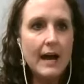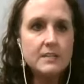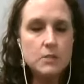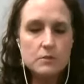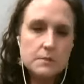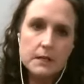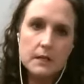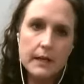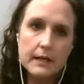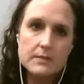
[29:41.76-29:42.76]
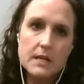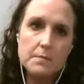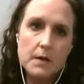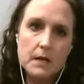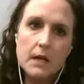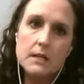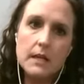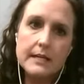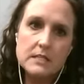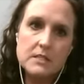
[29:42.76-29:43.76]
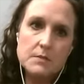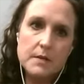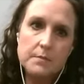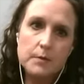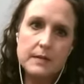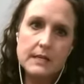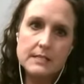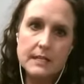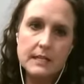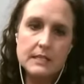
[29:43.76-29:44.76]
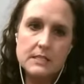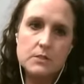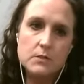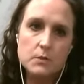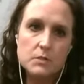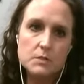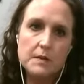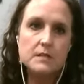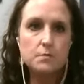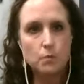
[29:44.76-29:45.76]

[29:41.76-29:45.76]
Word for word: I don't spend a lot of time on unlicensed people because I need to spend